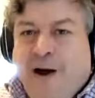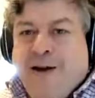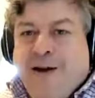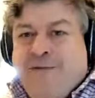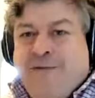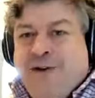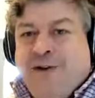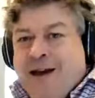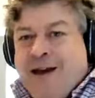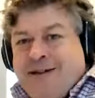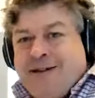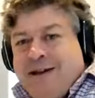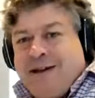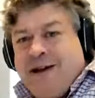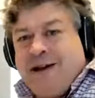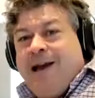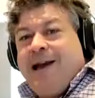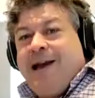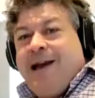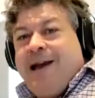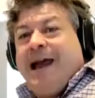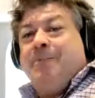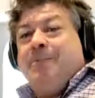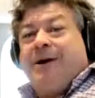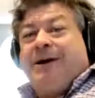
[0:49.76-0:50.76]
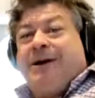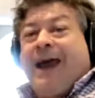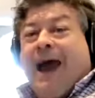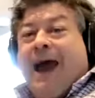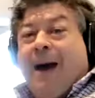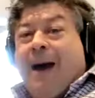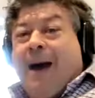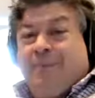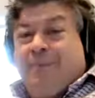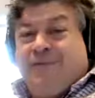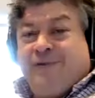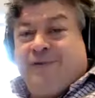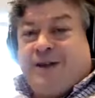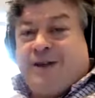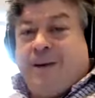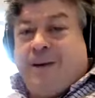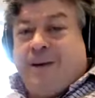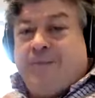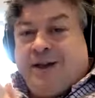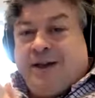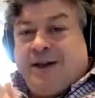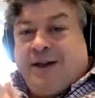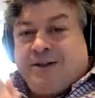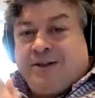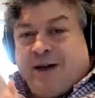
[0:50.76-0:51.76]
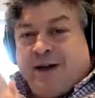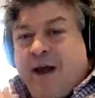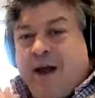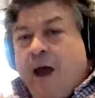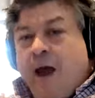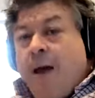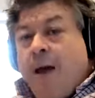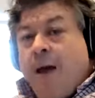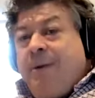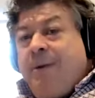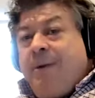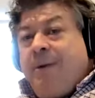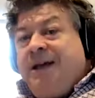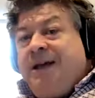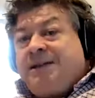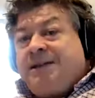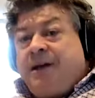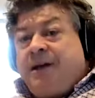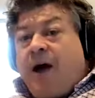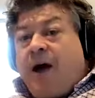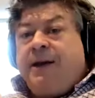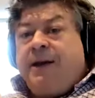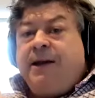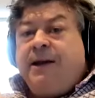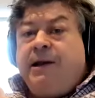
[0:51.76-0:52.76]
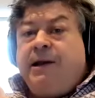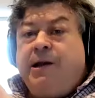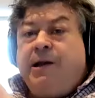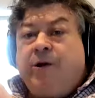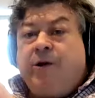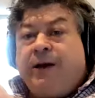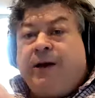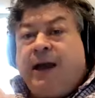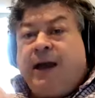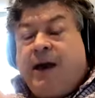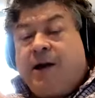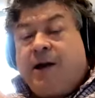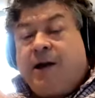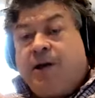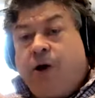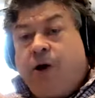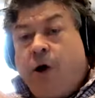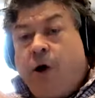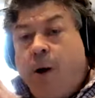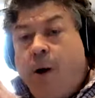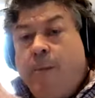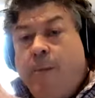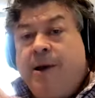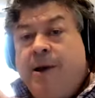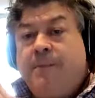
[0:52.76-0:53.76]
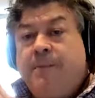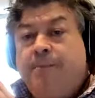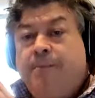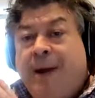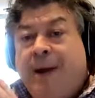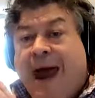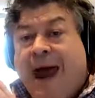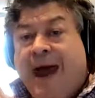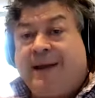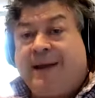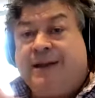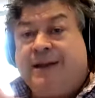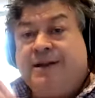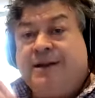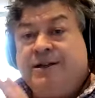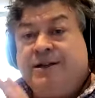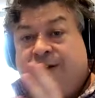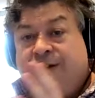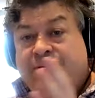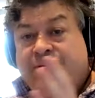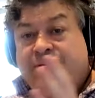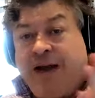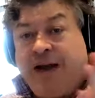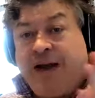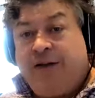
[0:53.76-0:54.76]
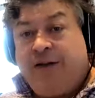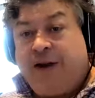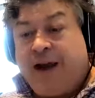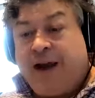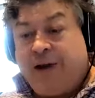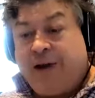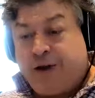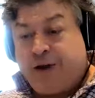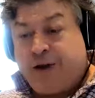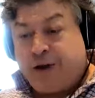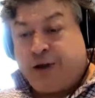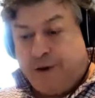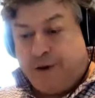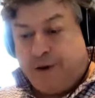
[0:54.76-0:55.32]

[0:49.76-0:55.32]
years in a labor camp for some reason, but he started looking at common patterns of innovation.